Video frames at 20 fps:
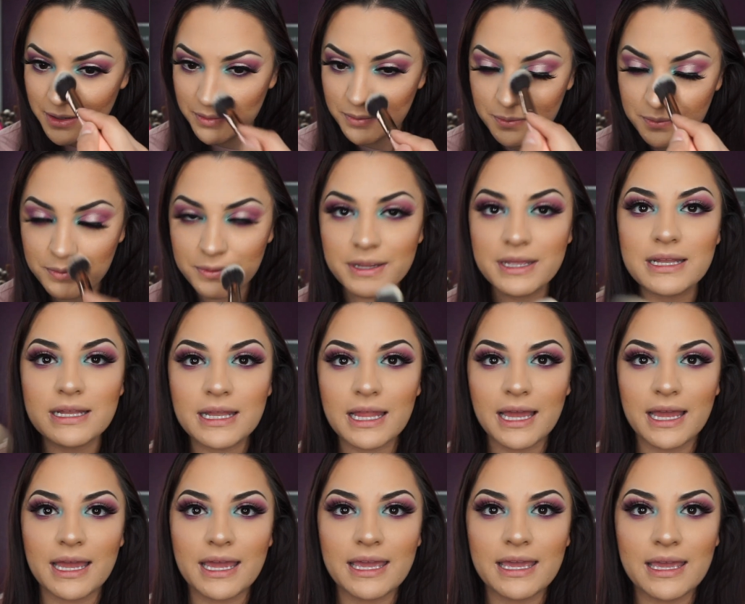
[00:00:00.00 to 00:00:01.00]
ring
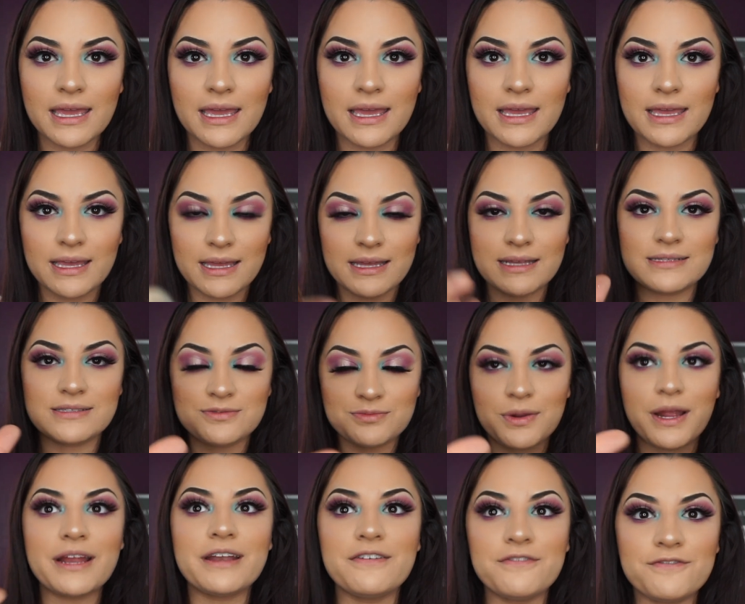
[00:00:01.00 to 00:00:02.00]
light, it's
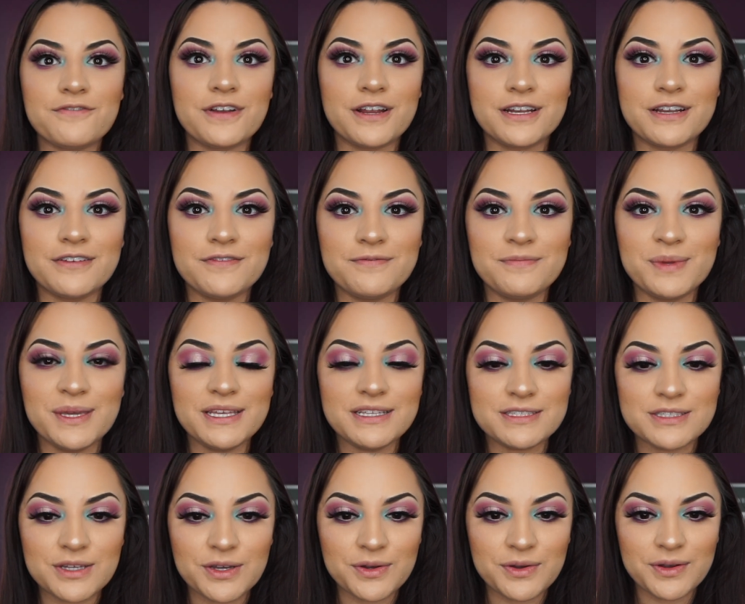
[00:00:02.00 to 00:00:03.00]
right in front of me,
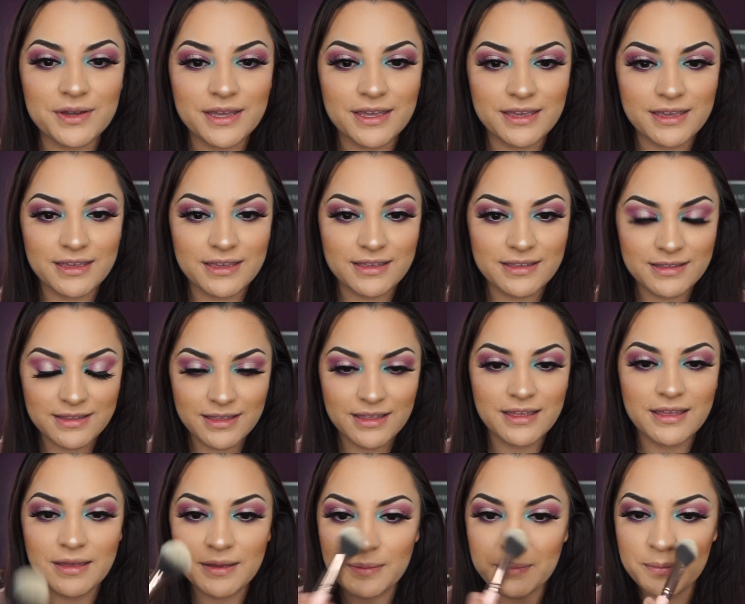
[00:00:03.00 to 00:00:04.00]
so it
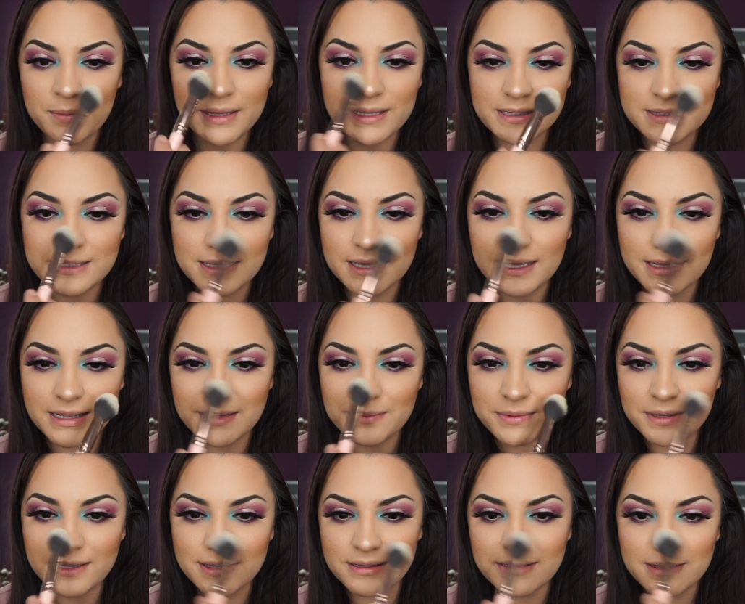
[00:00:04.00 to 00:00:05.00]
makes it. Let
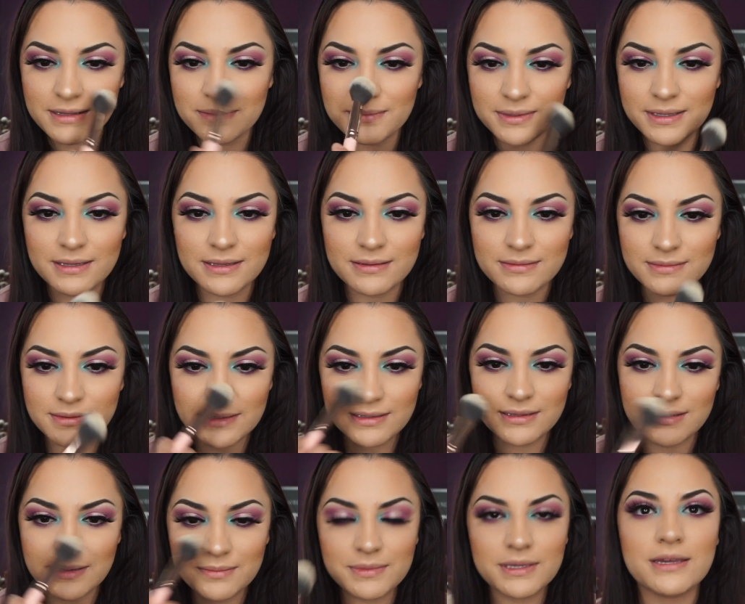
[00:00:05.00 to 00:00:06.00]

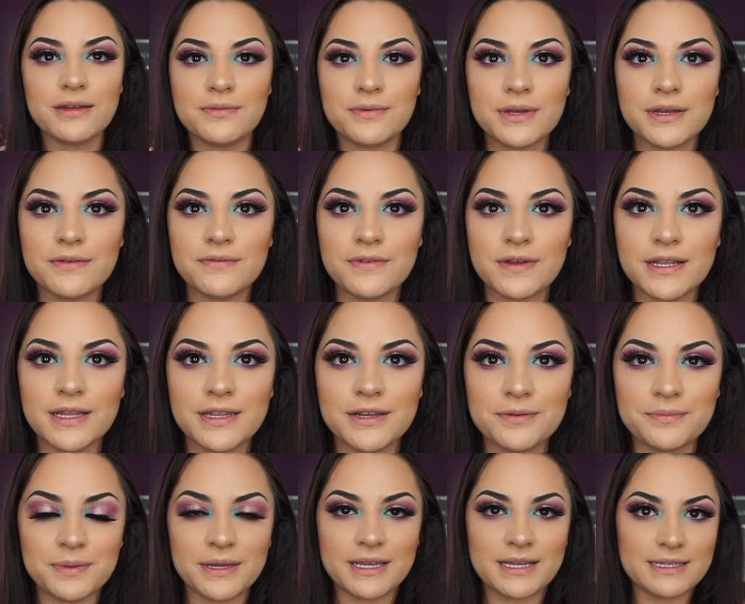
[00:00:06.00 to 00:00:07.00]
me get rid of a
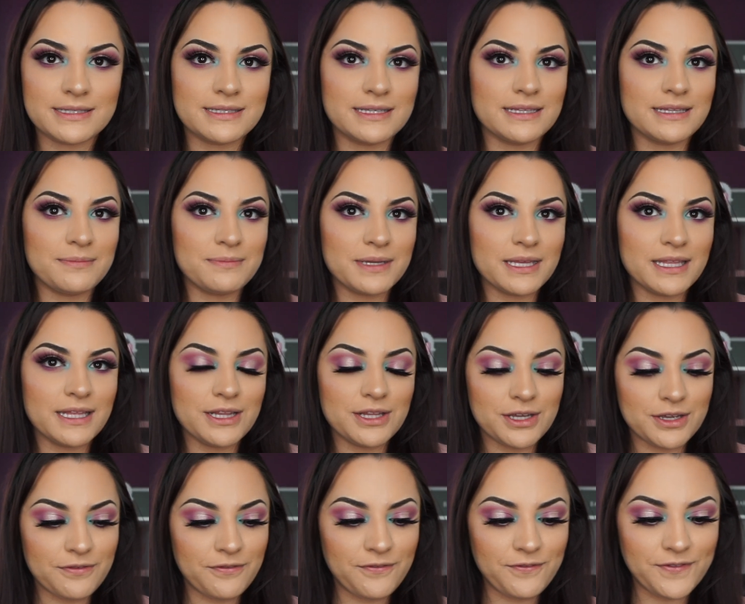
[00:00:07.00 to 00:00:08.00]
little bit, because then I'm gonna
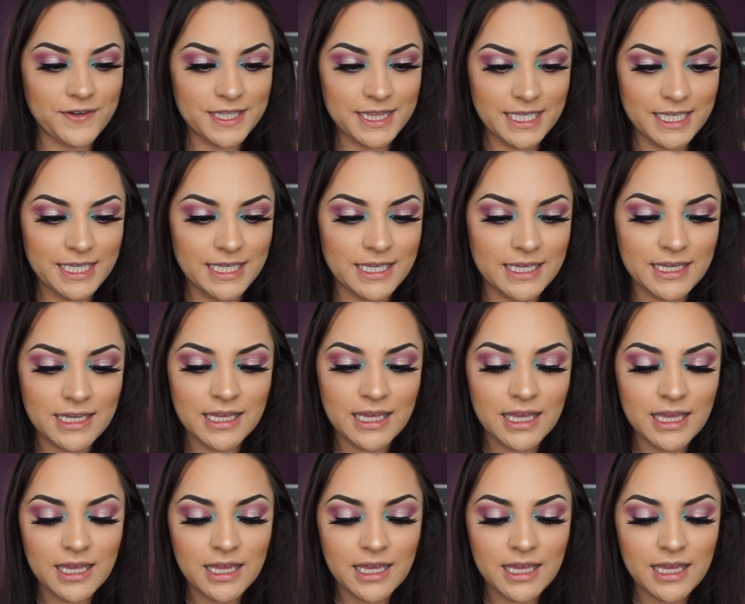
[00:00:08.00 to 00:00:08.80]
look funny.